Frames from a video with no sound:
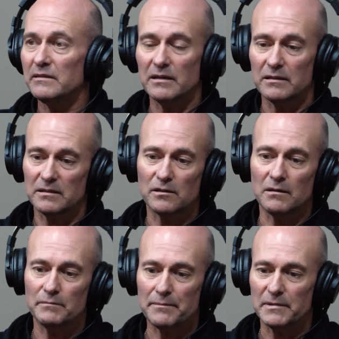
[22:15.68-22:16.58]
The only
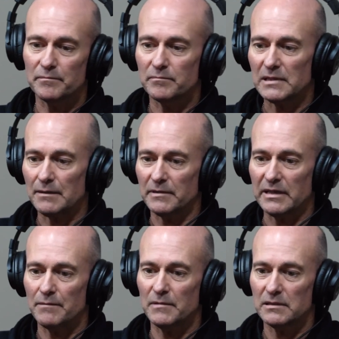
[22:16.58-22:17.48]
time Mum would come and
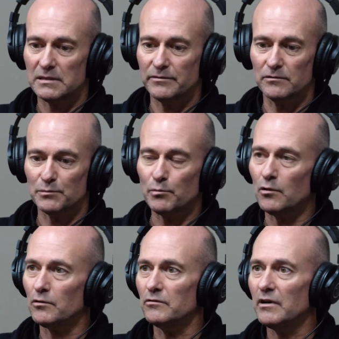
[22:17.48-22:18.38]
get me is if it was
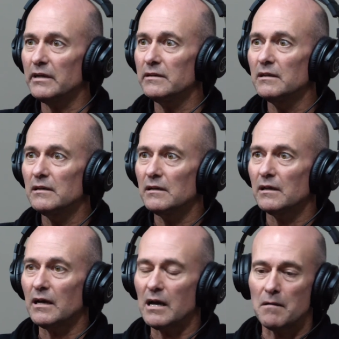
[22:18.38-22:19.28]
pouring rain.
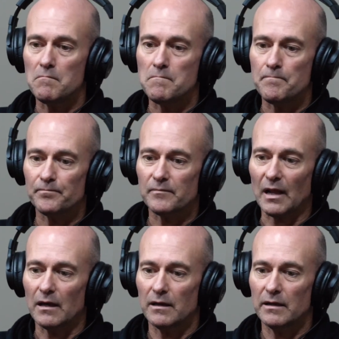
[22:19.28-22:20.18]

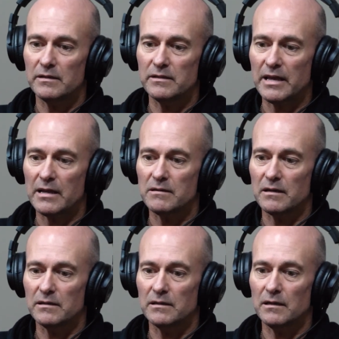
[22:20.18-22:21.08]
And
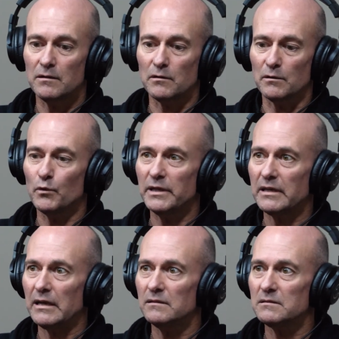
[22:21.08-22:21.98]
then, on a
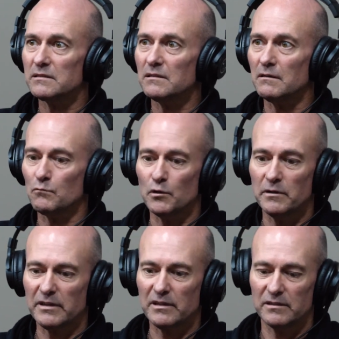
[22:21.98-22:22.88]
weekends, I'd
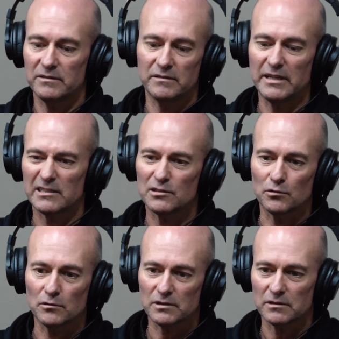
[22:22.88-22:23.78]
work next
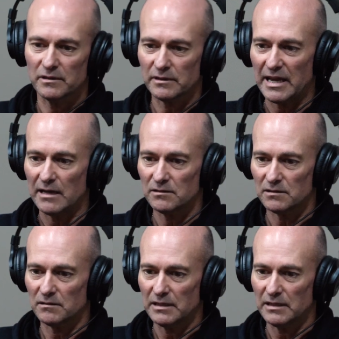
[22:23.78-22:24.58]
door to the council.